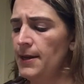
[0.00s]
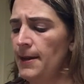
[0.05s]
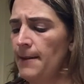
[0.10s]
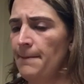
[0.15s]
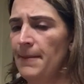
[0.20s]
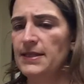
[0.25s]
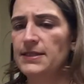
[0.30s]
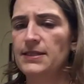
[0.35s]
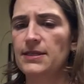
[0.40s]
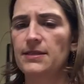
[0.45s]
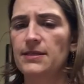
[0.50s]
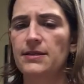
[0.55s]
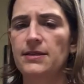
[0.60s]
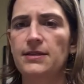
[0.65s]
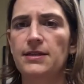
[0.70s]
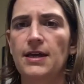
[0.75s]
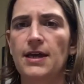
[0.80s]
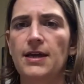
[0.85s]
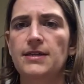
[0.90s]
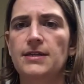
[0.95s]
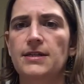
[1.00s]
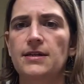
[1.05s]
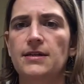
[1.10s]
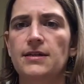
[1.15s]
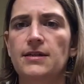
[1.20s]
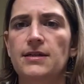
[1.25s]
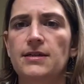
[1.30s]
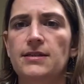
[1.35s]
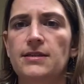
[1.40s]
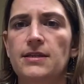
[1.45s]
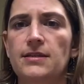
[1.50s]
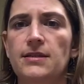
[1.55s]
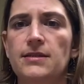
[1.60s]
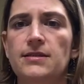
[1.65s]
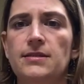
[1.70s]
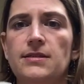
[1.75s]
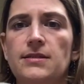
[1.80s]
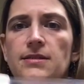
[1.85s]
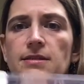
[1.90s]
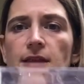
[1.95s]
Basically, the idea is that
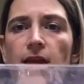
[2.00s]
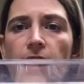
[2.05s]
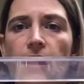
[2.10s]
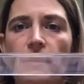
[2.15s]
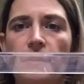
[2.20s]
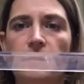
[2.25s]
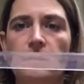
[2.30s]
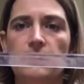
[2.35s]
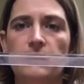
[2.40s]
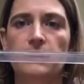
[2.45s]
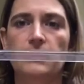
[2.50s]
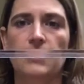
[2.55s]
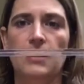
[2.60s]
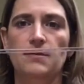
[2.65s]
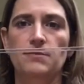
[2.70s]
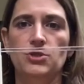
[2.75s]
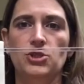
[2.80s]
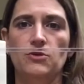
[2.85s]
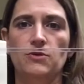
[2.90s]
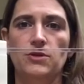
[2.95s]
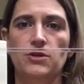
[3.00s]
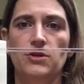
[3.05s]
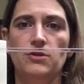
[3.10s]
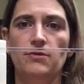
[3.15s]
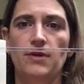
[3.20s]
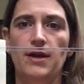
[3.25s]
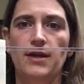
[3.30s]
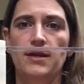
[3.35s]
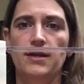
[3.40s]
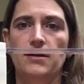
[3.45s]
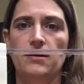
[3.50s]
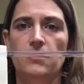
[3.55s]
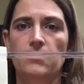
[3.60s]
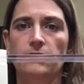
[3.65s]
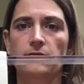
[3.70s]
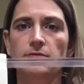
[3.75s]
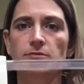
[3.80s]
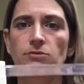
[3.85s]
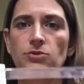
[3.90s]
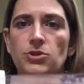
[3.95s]
this scale that I'm showing you right
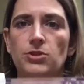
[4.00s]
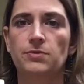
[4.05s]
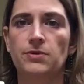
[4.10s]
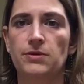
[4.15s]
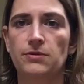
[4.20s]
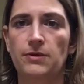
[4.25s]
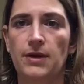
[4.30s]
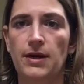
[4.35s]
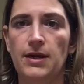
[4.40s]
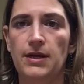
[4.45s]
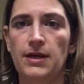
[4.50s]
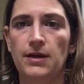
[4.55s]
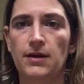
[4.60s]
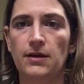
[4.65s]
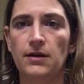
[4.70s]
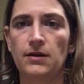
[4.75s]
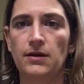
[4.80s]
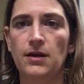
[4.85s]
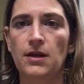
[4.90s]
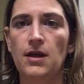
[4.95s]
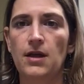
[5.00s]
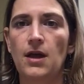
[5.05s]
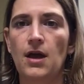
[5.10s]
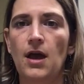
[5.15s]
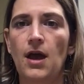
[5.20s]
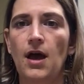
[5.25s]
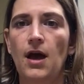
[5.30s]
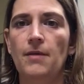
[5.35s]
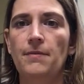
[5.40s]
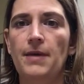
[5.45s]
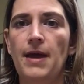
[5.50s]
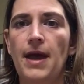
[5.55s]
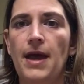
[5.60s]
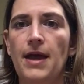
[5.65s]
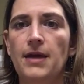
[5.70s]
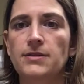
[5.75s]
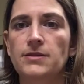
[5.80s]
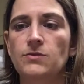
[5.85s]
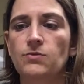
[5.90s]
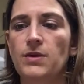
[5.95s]
here, which I'll put right here,
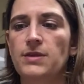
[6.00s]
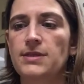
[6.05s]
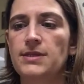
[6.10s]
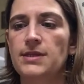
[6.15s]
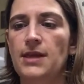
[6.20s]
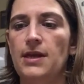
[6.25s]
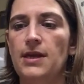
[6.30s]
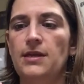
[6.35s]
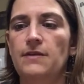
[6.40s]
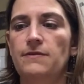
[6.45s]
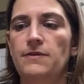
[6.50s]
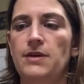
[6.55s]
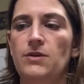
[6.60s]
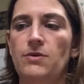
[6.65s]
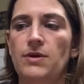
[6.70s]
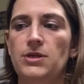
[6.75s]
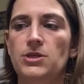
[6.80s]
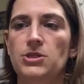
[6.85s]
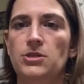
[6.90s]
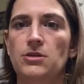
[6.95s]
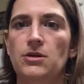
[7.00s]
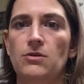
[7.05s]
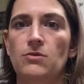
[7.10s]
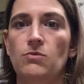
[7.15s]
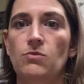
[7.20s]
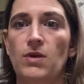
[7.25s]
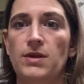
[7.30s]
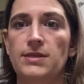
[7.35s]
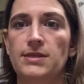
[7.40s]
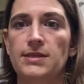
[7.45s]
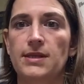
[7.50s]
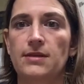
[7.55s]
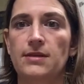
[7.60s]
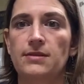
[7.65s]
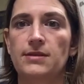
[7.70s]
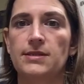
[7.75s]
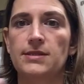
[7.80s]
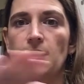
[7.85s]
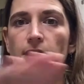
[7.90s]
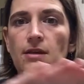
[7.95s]
has one side of an equation on one side of
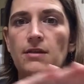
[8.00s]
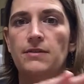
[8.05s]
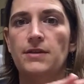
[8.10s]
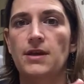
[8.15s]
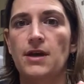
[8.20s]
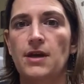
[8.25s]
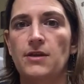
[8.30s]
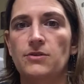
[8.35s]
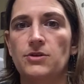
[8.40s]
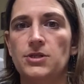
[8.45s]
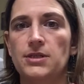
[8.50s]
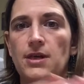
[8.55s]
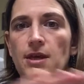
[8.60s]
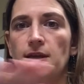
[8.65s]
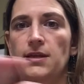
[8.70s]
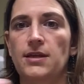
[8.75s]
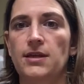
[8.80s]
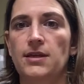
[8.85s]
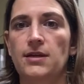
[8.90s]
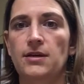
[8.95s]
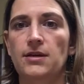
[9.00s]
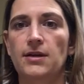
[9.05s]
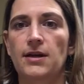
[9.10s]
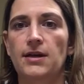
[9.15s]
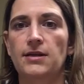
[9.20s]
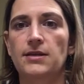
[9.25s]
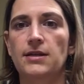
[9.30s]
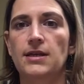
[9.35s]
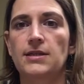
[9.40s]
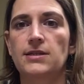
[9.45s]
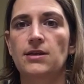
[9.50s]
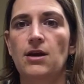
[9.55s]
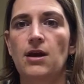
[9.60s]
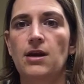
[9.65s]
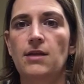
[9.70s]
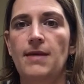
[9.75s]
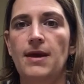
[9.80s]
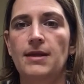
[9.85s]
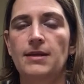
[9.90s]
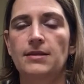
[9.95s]
the scale and the other side here. And it's
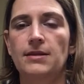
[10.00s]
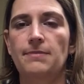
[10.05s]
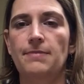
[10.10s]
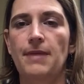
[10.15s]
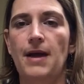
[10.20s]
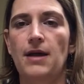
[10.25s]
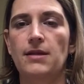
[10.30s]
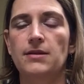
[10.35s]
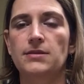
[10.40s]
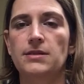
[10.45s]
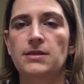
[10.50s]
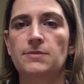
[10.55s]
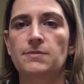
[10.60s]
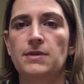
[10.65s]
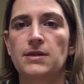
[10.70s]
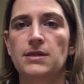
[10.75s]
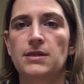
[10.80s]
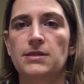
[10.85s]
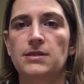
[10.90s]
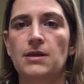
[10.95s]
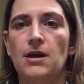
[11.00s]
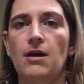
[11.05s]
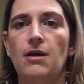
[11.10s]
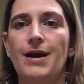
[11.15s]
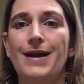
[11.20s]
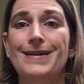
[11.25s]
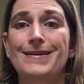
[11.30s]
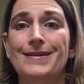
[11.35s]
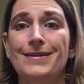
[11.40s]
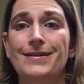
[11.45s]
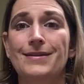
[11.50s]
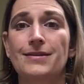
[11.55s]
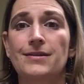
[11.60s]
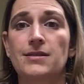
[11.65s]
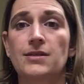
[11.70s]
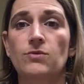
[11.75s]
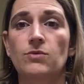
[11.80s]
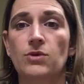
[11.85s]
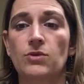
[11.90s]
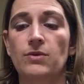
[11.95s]
automatically balanced because our idea is
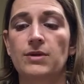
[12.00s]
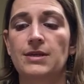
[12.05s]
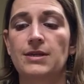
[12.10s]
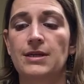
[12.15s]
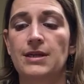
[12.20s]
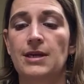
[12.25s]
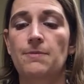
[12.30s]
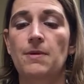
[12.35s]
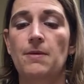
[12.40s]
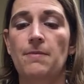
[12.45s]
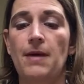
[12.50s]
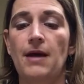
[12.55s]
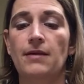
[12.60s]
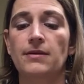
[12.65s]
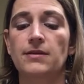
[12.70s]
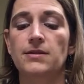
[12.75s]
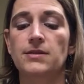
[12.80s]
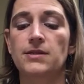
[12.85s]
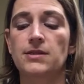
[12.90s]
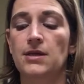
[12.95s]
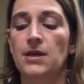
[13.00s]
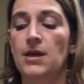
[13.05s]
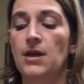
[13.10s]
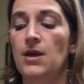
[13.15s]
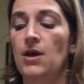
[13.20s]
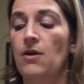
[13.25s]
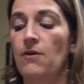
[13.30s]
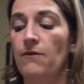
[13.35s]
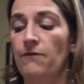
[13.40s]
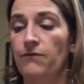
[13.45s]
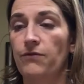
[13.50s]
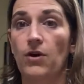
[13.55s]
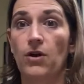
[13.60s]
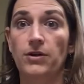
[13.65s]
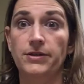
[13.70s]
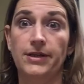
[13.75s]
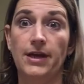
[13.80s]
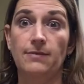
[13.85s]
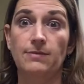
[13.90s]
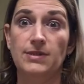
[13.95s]
that we're going to keep it balanced for
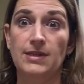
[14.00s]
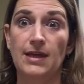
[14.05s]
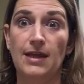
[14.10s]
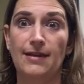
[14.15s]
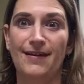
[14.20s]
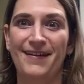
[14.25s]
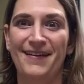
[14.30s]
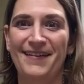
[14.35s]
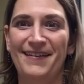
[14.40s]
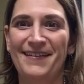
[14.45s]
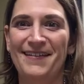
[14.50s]
all time's sake.